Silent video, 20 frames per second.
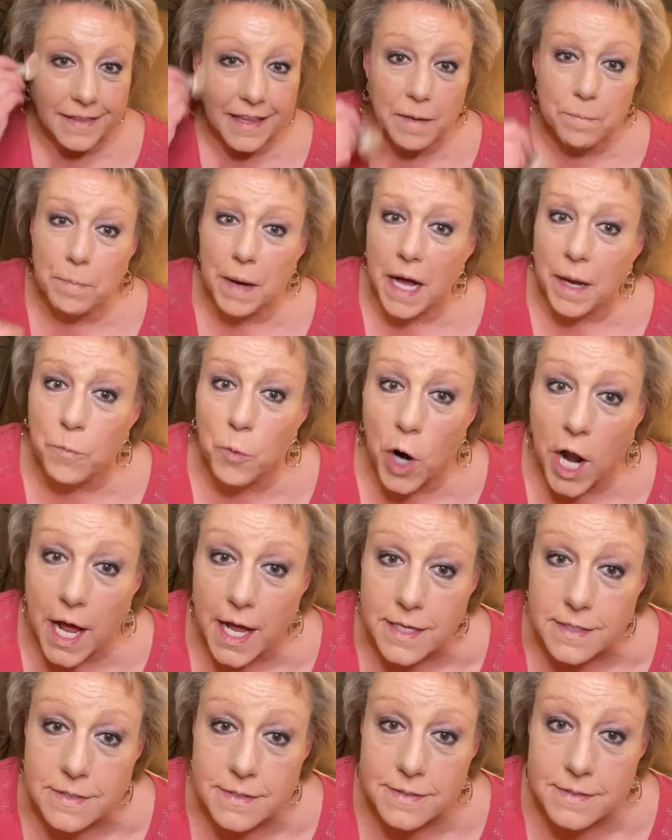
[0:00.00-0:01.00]
Bob
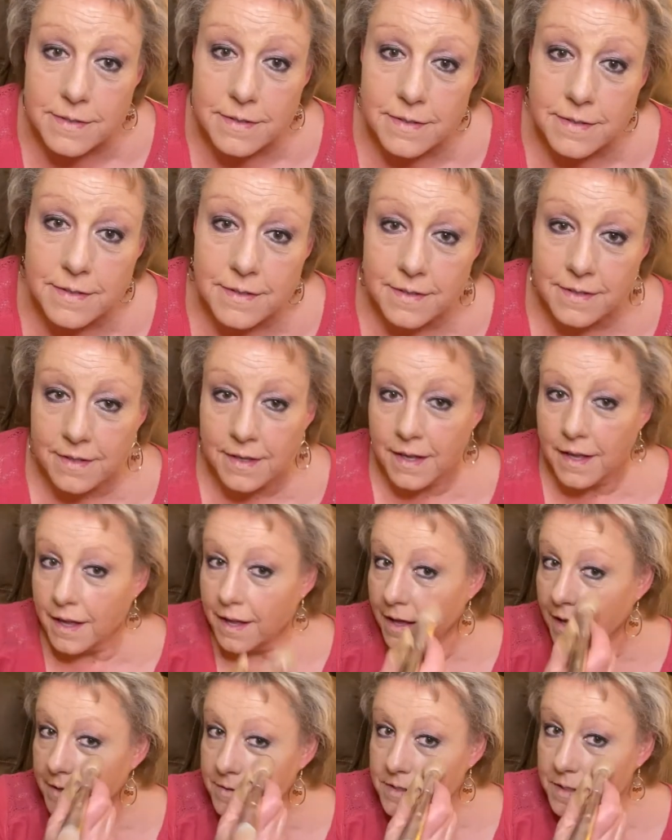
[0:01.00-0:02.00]
Ross.
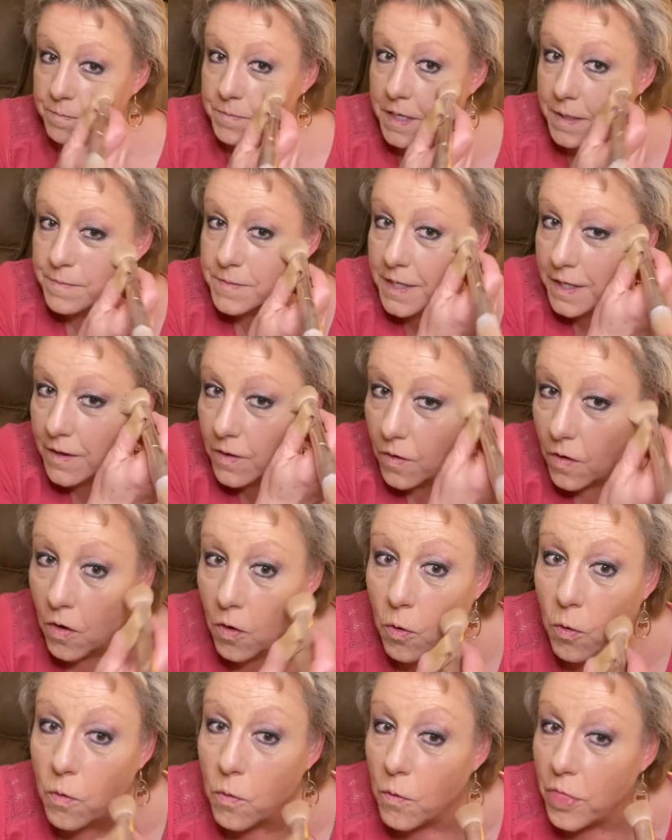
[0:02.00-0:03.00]
Sometimes I go,
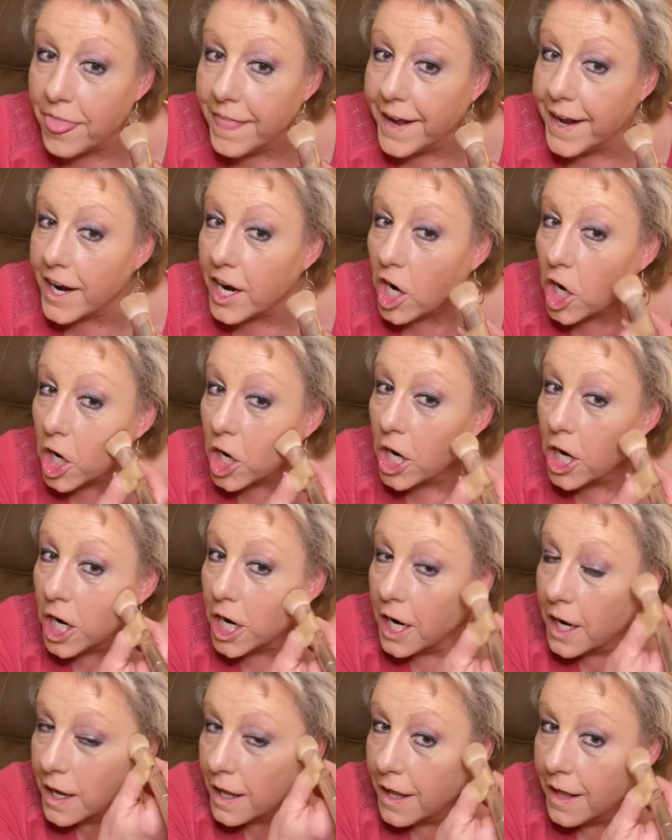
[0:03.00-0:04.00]
oh,
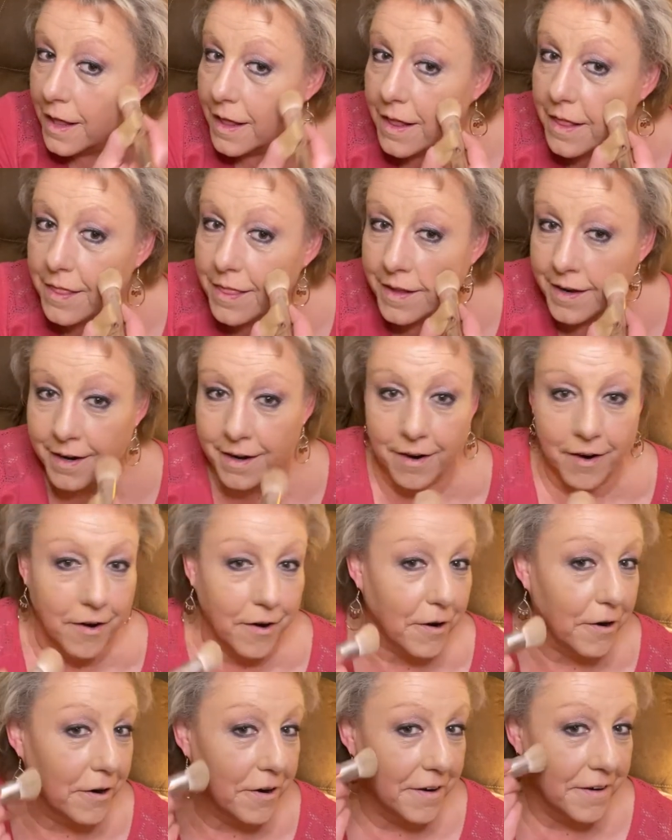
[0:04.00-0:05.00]
there.